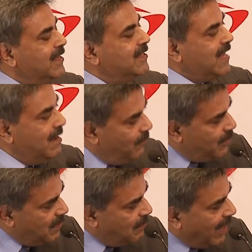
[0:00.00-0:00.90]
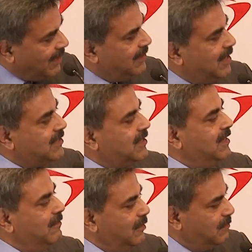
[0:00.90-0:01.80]
Same would be Bangladesh,
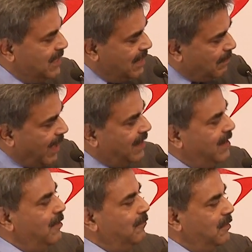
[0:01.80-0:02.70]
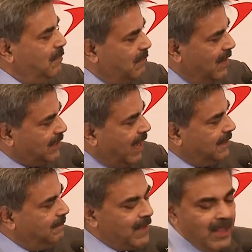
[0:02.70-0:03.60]
would be Nepal, would be
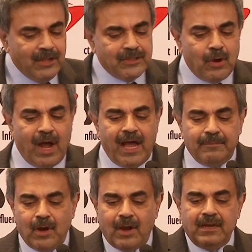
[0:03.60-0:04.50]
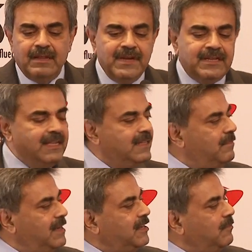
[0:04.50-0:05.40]
Bhutan. So I'm not limiting the
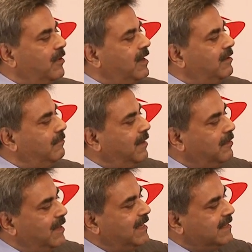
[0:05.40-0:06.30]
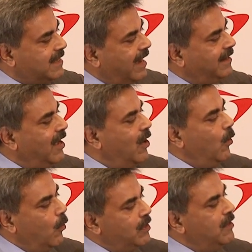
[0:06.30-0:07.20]
multimodal when we design
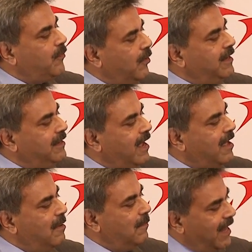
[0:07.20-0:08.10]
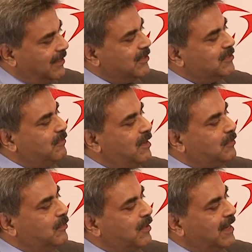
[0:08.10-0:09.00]
only for India, but I think so we
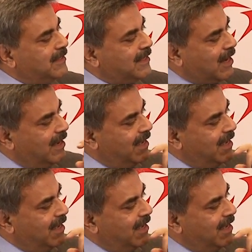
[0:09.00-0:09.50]
have to look at it